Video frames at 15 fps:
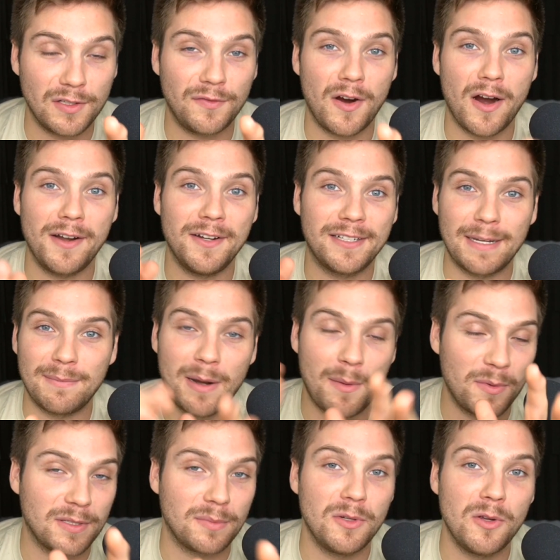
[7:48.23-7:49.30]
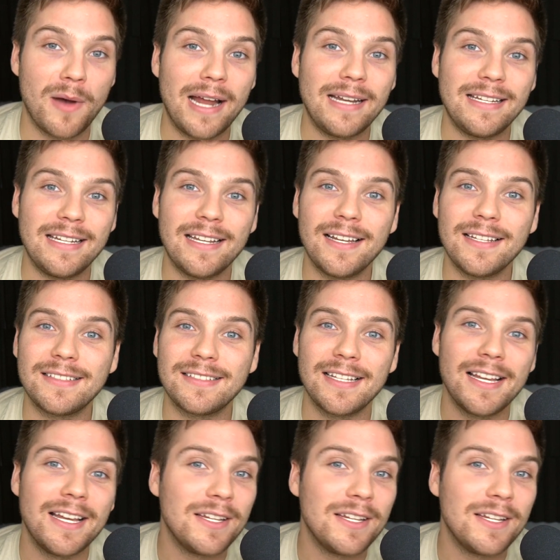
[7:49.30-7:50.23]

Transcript: far and you're coming up with some new ideas